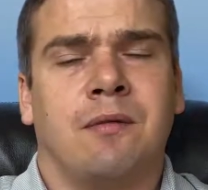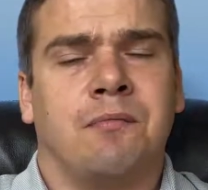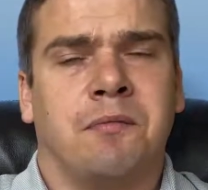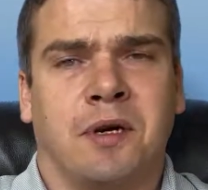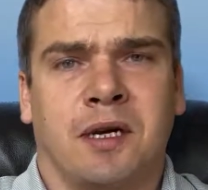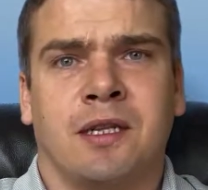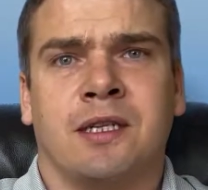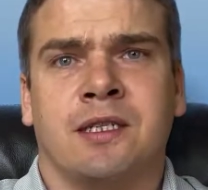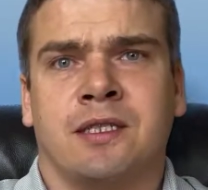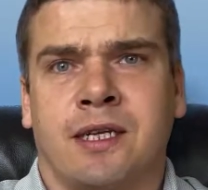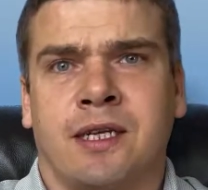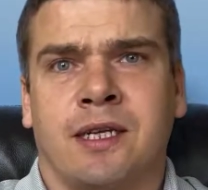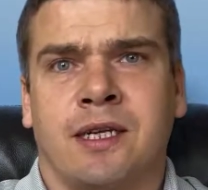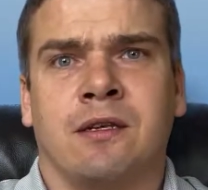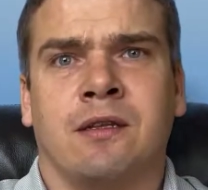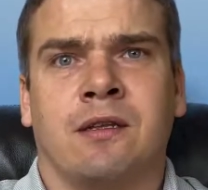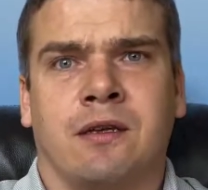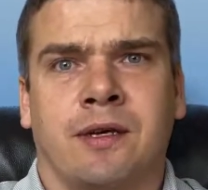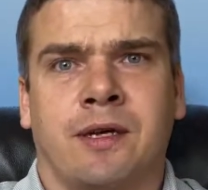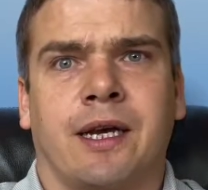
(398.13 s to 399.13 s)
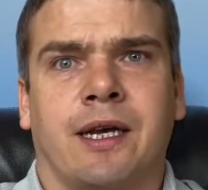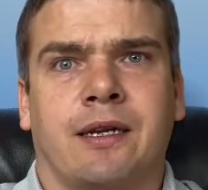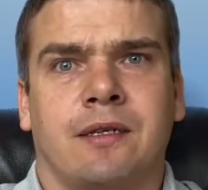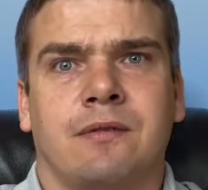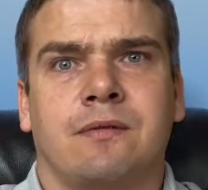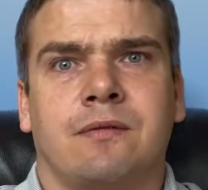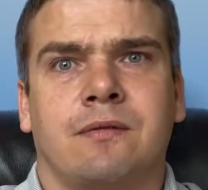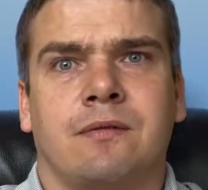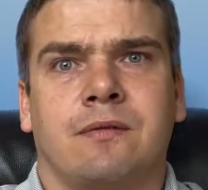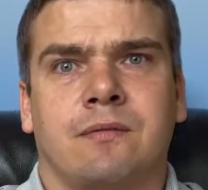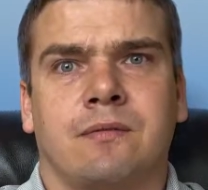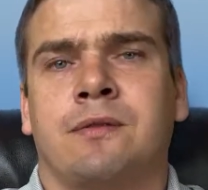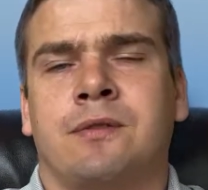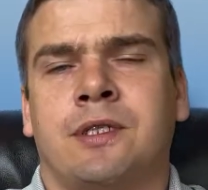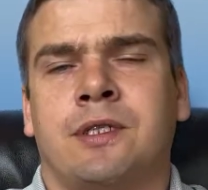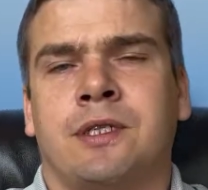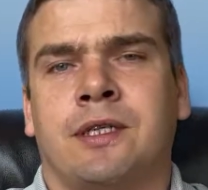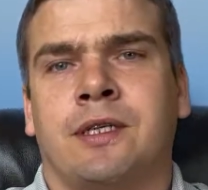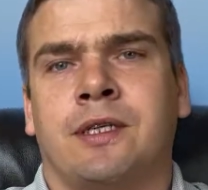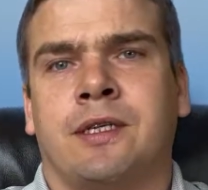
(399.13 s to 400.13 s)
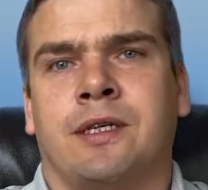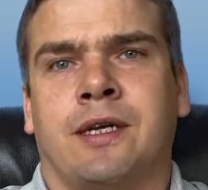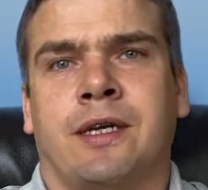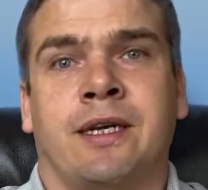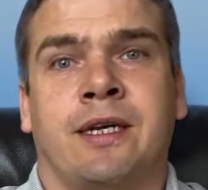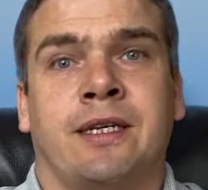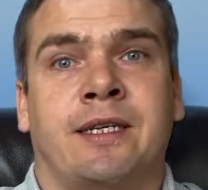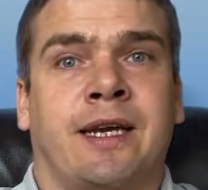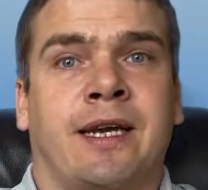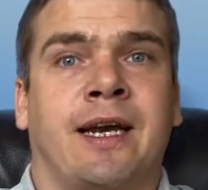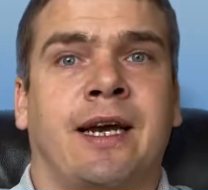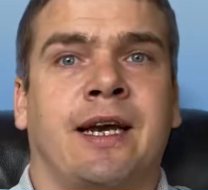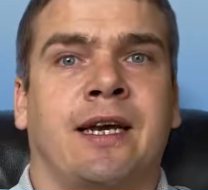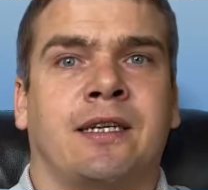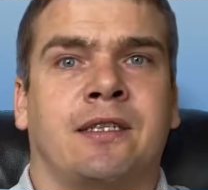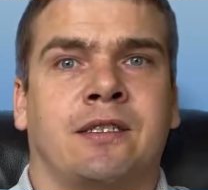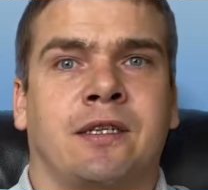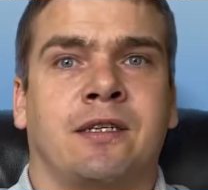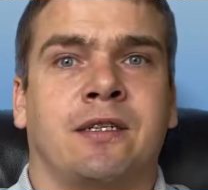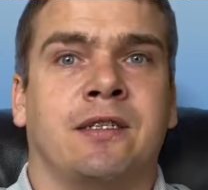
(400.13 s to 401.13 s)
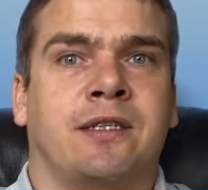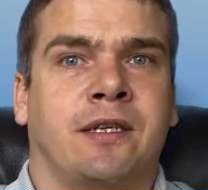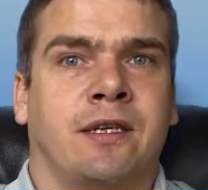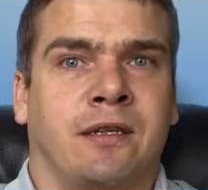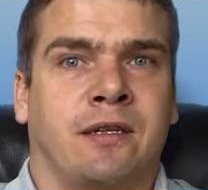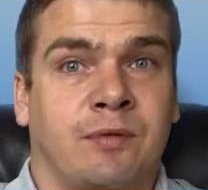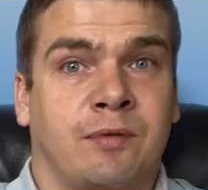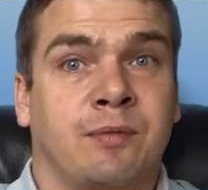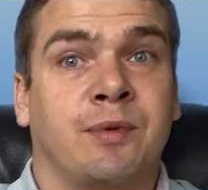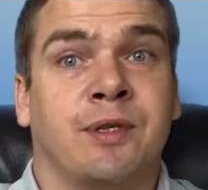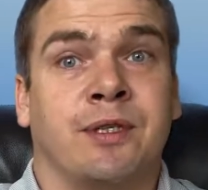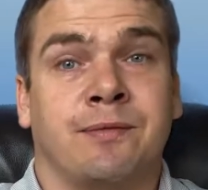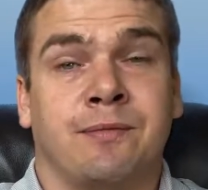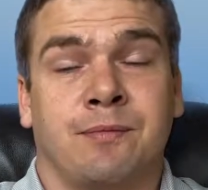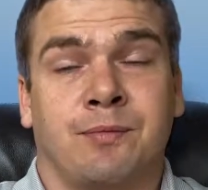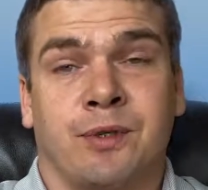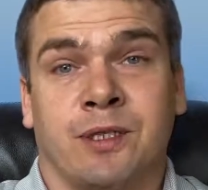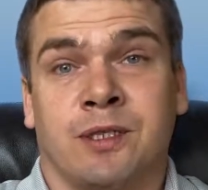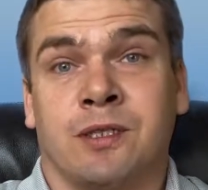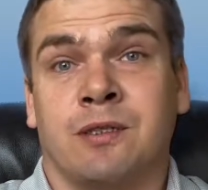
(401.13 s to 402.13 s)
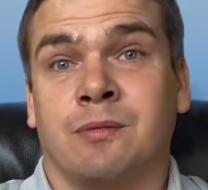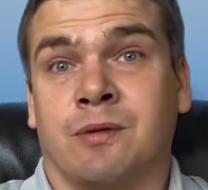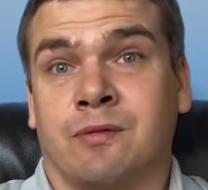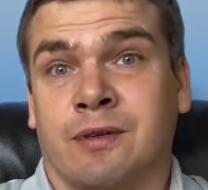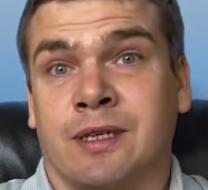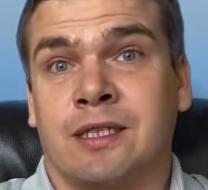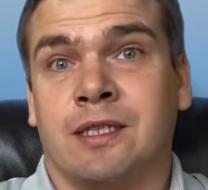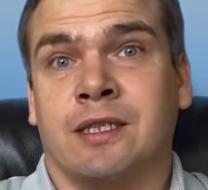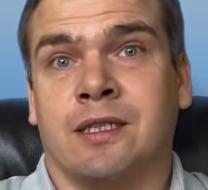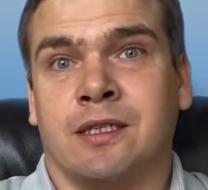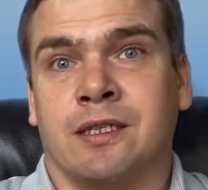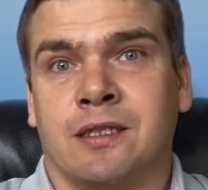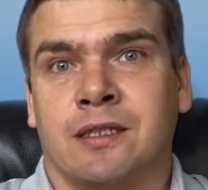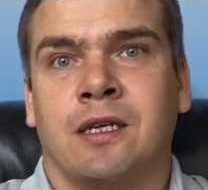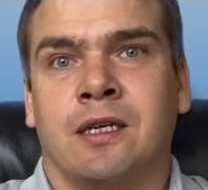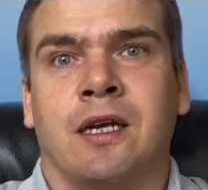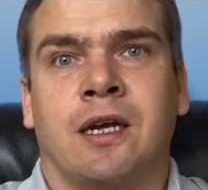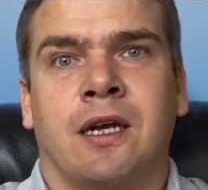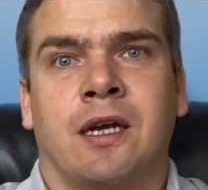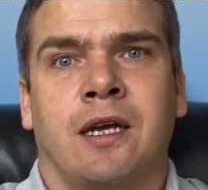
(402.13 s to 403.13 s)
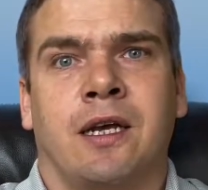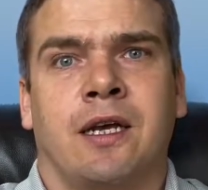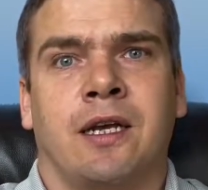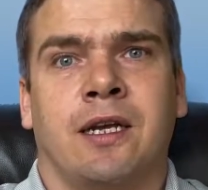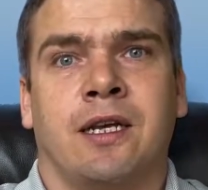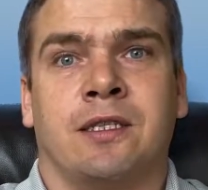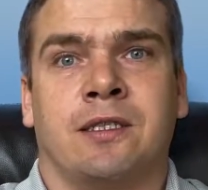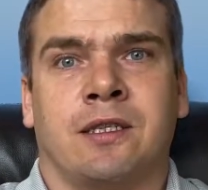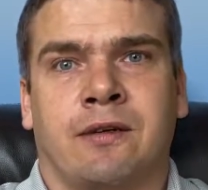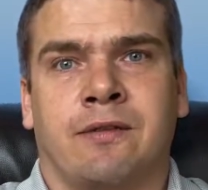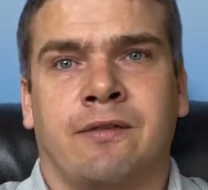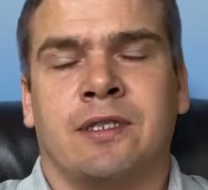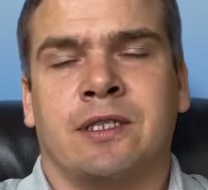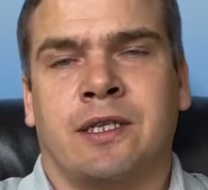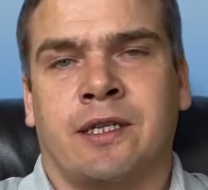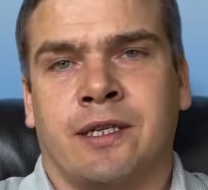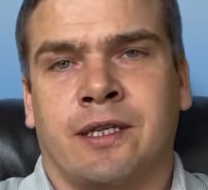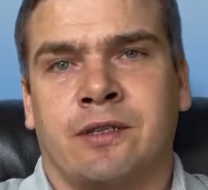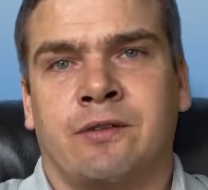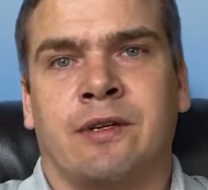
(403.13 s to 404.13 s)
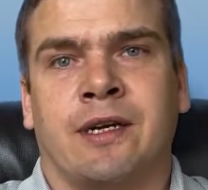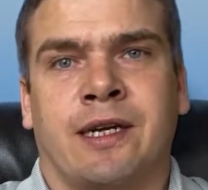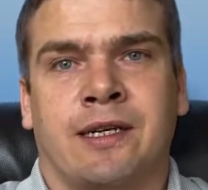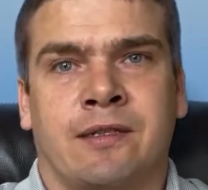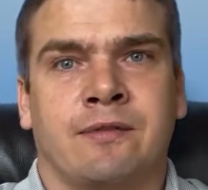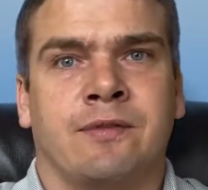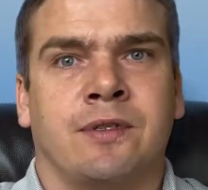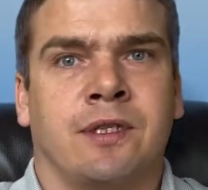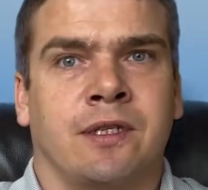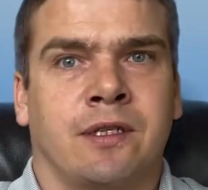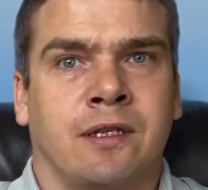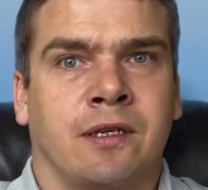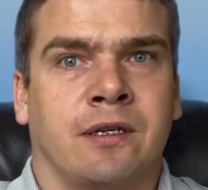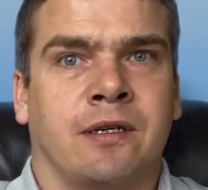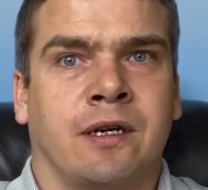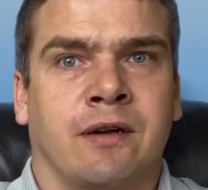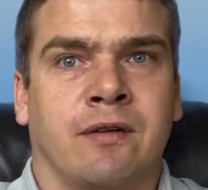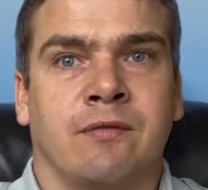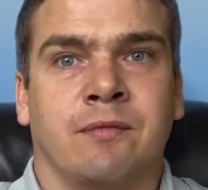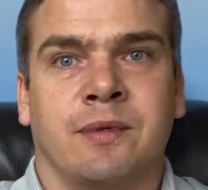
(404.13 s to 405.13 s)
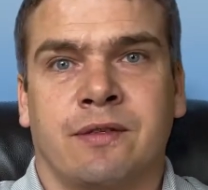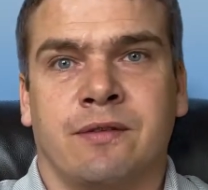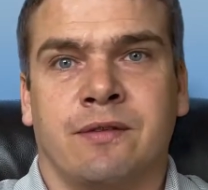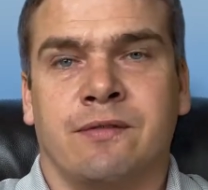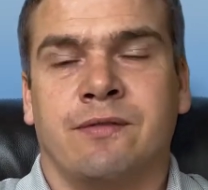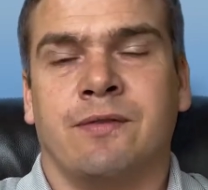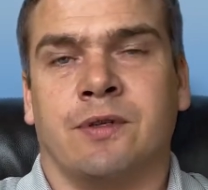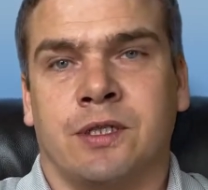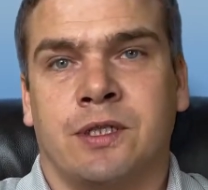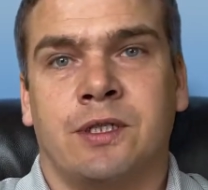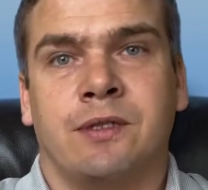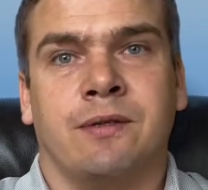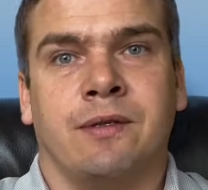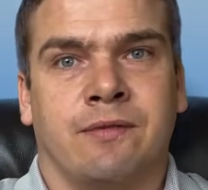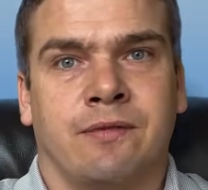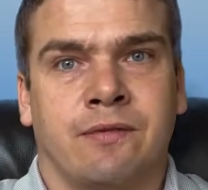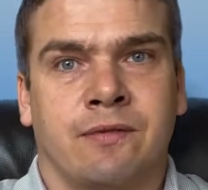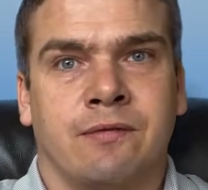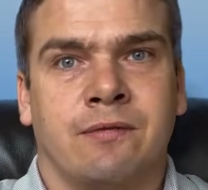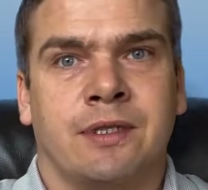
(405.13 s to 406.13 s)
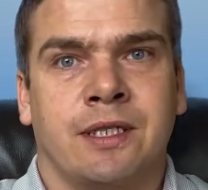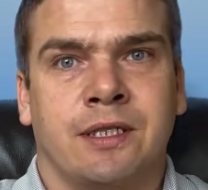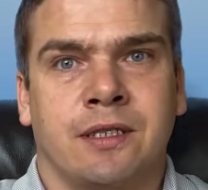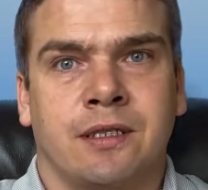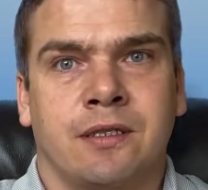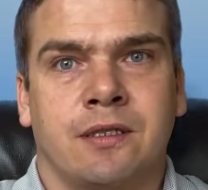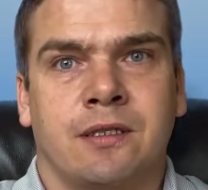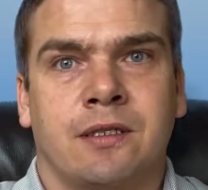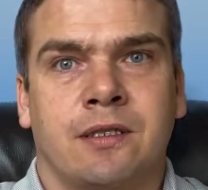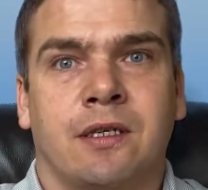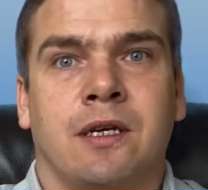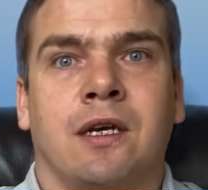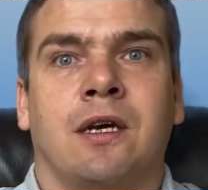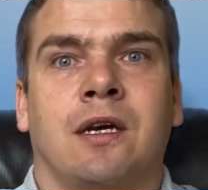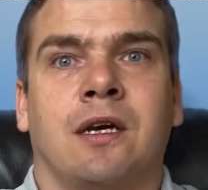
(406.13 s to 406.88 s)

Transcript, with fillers: But let's take a look at it. Reducing a tax on the sale of your pr principal residence is obviously attractive to the government for two different reasons.